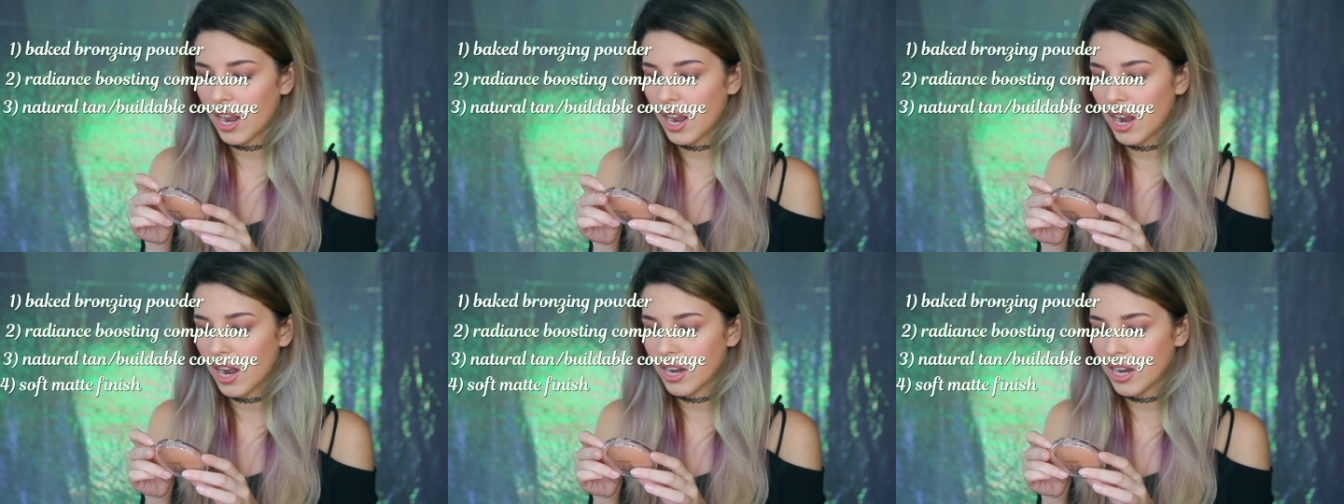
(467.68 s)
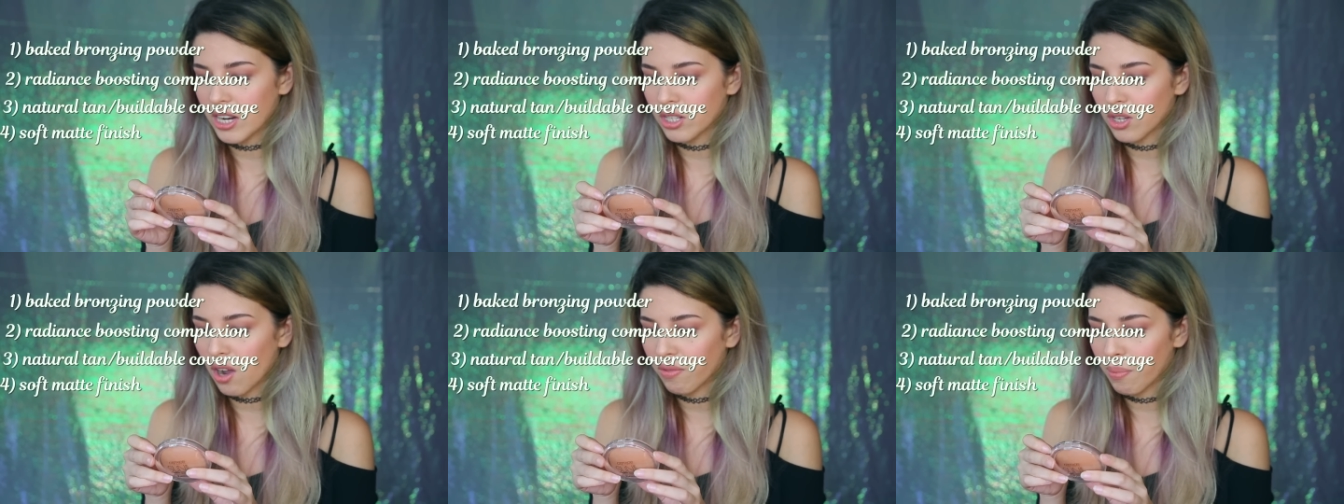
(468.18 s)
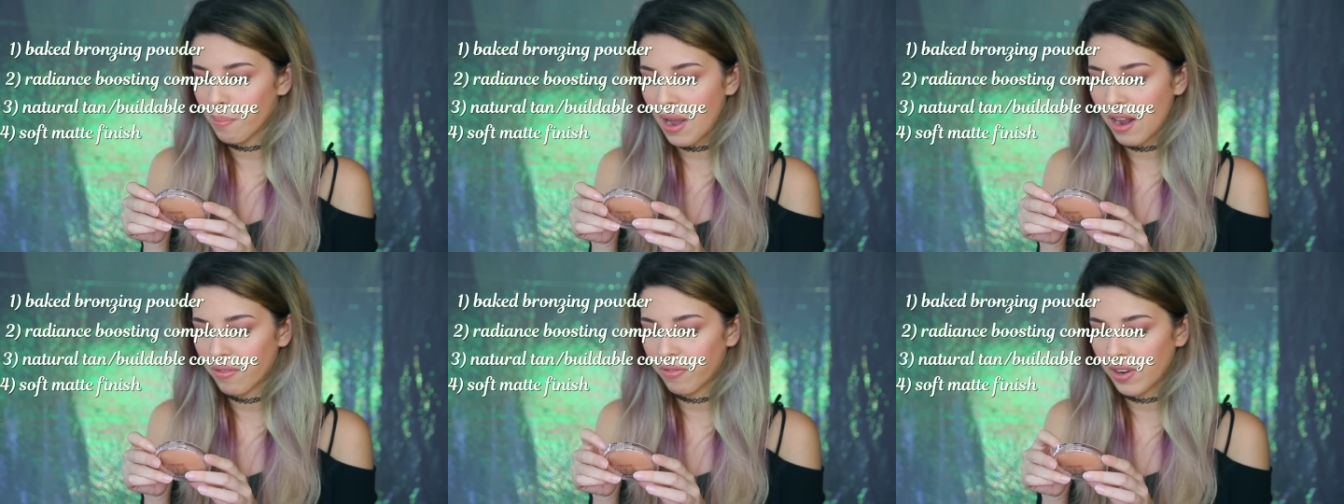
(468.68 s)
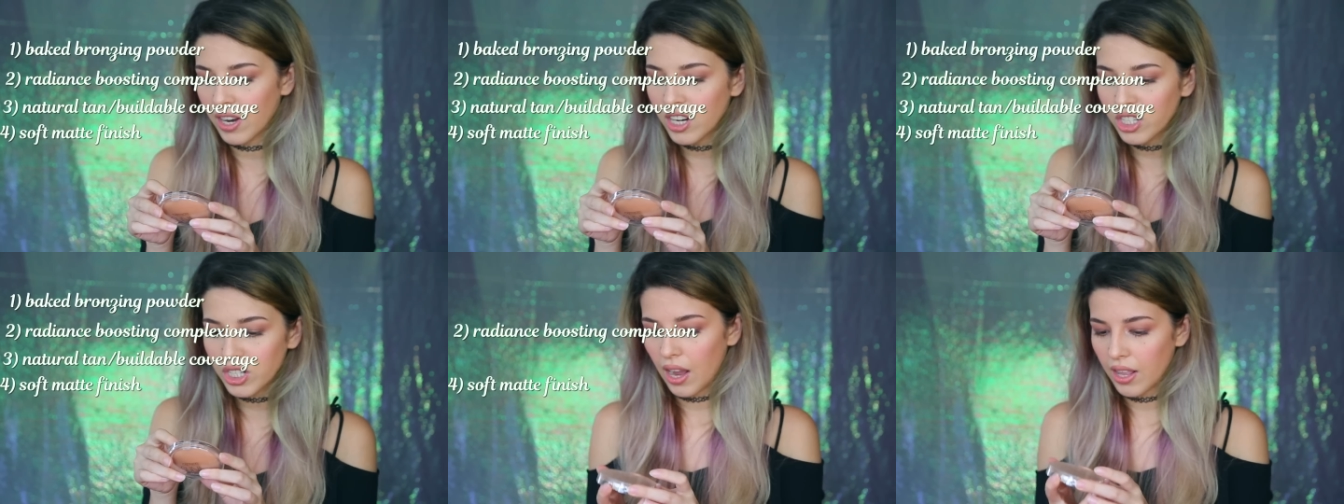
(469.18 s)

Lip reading: and a soft matte finish.